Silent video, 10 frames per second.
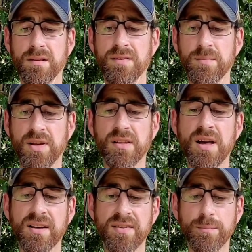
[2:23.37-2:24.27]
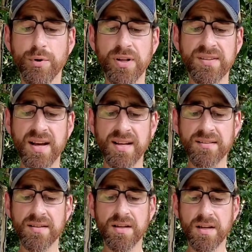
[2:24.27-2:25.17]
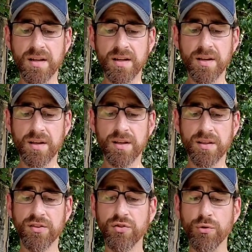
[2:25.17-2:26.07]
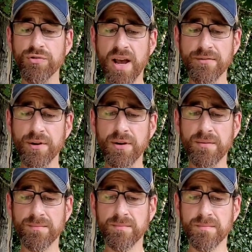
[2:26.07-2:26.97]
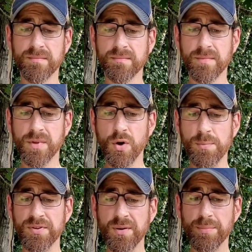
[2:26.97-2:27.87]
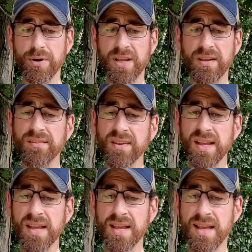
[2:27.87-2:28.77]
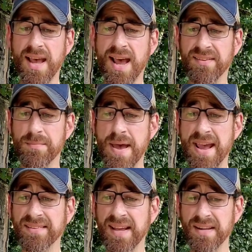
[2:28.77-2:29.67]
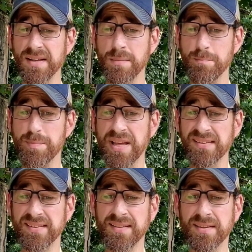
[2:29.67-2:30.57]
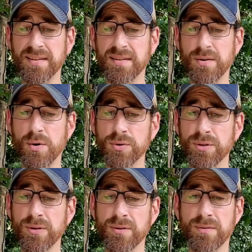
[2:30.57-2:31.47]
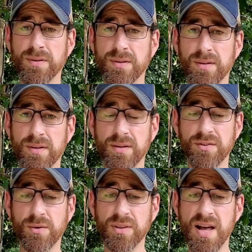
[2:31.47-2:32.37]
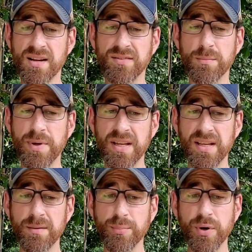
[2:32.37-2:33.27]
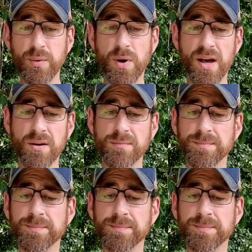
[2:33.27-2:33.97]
Seems like it locks in pretty tight. The screwdriver opens up pretty easily. Has a magnetic bit holder, so it locks your bit in pretty well.